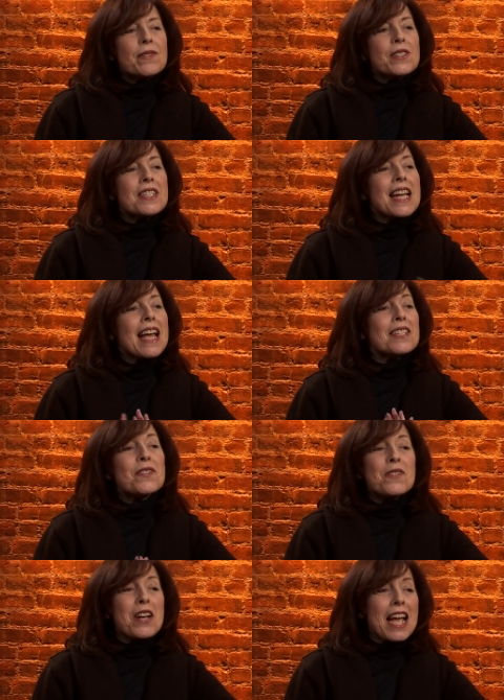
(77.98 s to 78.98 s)
which stands
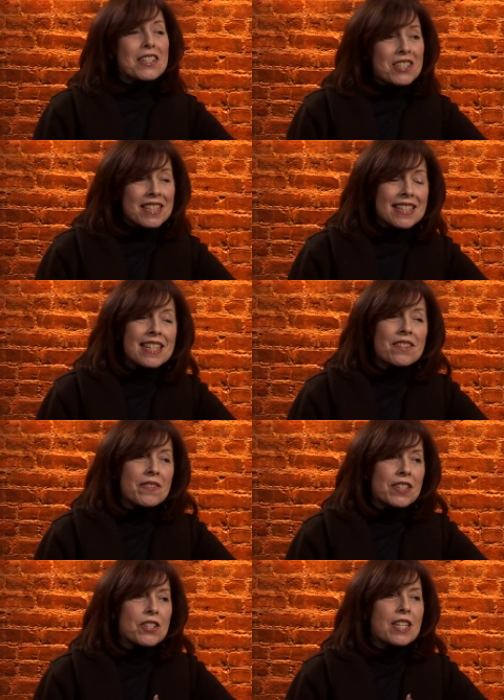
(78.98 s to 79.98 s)
for Asian
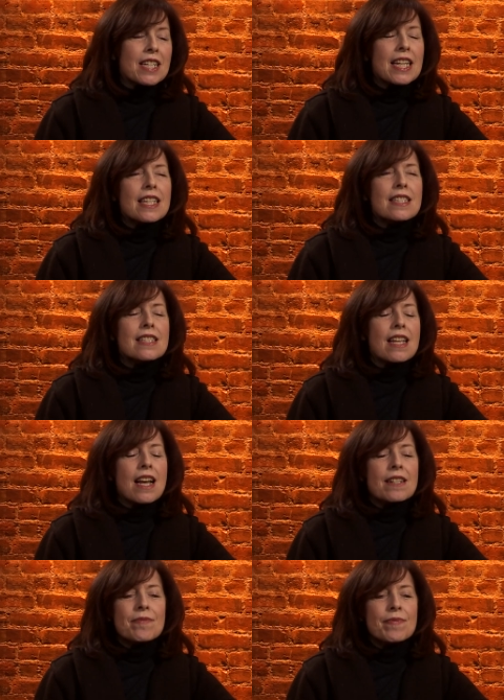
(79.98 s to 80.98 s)
Cinevision, is
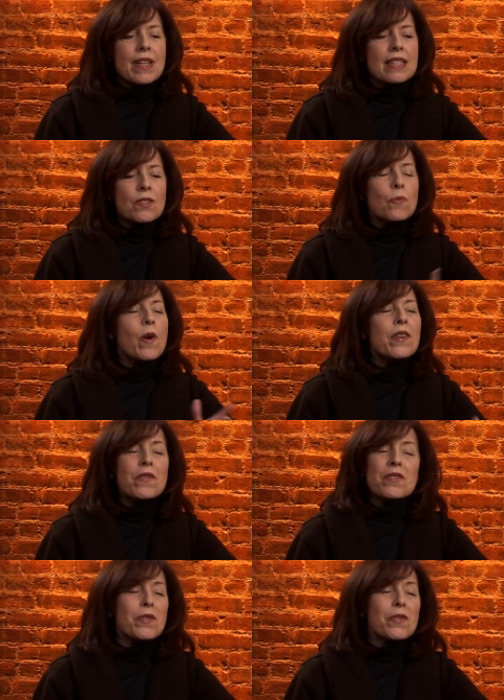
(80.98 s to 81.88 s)
um, it's a wonderful